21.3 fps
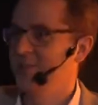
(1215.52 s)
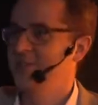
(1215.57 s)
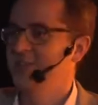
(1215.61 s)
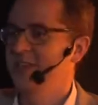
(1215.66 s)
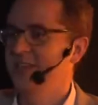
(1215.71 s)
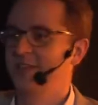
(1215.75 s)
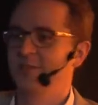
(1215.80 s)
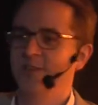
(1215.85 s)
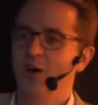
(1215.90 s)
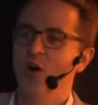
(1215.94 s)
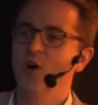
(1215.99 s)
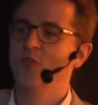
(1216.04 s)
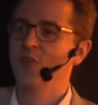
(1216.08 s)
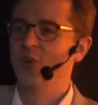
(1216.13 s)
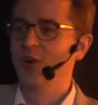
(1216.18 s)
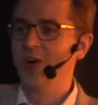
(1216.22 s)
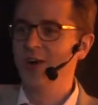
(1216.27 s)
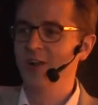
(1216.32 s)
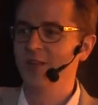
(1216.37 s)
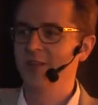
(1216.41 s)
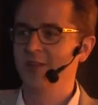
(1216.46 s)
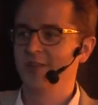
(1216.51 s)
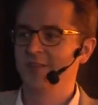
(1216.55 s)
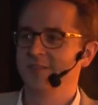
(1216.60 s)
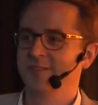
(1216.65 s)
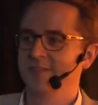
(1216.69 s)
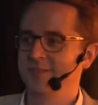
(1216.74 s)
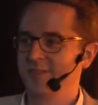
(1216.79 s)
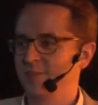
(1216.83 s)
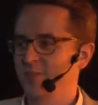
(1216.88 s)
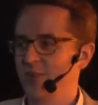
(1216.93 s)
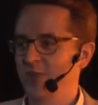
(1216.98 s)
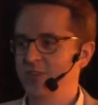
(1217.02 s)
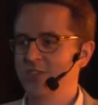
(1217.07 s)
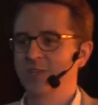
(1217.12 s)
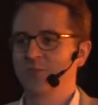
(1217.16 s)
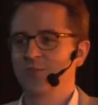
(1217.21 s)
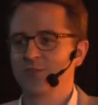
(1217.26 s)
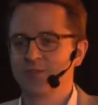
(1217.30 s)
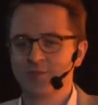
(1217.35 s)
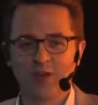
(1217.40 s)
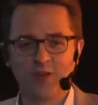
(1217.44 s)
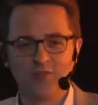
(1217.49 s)
see, overall the project
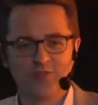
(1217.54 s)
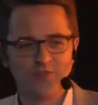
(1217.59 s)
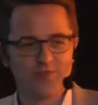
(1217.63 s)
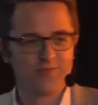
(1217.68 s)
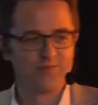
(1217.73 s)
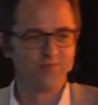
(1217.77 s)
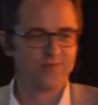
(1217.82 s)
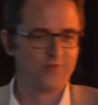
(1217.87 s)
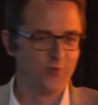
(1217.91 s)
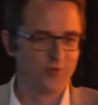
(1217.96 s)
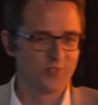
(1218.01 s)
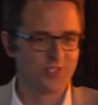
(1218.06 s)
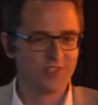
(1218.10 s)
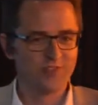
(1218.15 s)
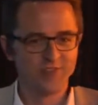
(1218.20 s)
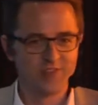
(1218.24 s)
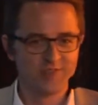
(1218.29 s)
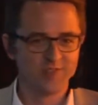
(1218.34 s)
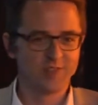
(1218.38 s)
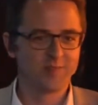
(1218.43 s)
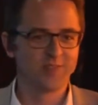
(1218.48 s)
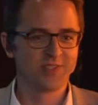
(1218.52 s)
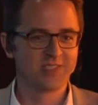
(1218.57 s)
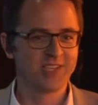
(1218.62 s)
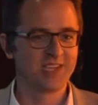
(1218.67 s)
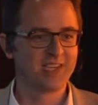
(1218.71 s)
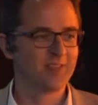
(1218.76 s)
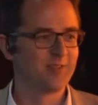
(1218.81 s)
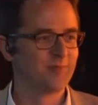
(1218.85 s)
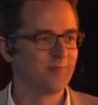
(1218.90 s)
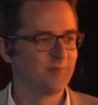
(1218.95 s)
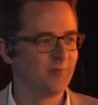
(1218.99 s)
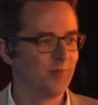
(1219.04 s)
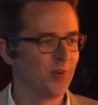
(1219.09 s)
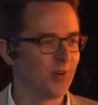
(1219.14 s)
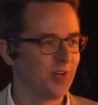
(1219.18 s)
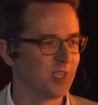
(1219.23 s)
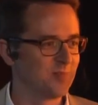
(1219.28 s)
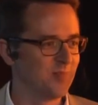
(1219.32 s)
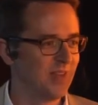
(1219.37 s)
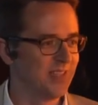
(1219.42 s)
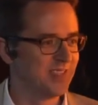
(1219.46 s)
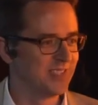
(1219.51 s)
was about forty, fifty percent more
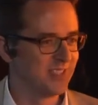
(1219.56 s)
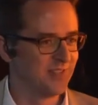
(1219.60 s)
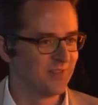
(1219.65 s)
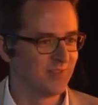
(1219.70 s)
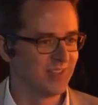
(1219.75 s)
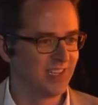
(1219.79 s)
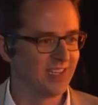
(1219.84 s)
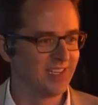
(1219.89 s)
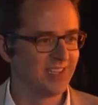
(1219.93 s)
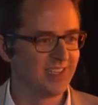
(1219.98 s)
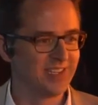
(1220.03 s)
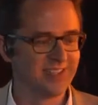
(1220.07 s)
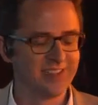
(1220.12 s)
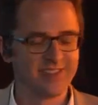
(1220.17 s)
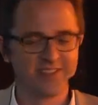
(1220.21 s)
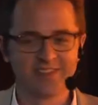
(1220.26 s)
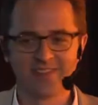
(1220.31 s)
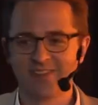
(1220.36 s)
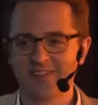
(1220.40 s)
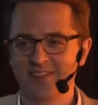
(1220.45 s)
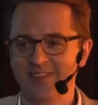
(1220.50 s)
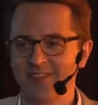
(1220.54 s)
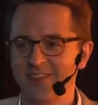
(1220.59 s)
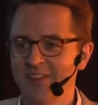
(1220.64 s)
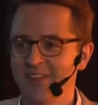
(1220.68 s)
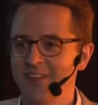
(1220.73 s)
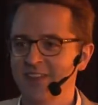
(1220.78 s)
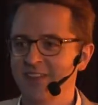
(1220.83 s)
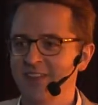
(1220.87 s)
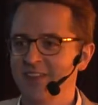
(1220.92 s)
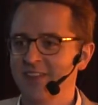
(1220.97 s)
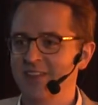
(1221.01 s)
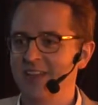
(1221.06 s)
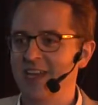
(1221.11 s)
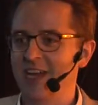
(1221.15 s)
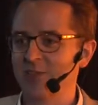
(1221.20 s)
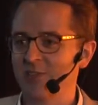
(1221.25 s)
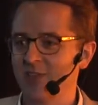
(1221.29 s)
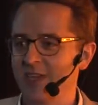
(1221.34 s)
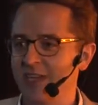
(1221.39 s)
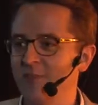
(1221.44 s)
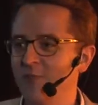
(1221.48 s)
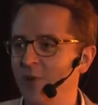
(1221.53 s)
expensive than the
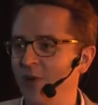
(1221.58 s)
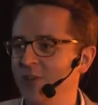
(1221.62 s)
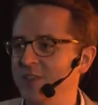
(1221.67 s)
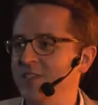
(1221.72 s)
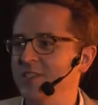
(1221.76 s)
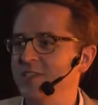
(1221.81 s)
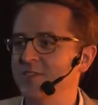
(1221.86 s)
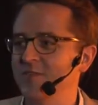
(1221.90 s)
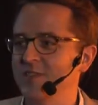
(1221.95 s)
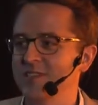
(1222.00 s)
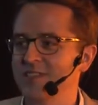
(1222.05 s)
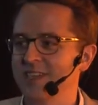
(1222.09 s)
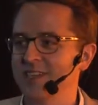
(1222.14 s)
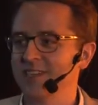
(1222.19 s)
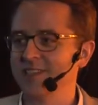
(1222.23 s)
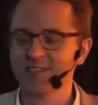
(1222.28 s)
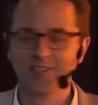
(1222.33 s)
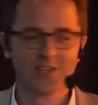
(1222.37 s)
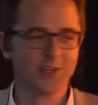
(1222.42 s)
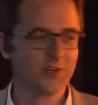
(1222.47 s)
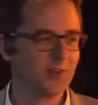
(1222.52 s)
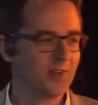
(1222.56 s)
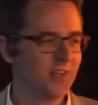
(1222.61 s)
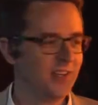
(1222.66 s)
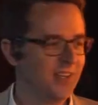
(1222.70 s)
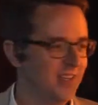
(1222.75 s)
actual invoices we sent. So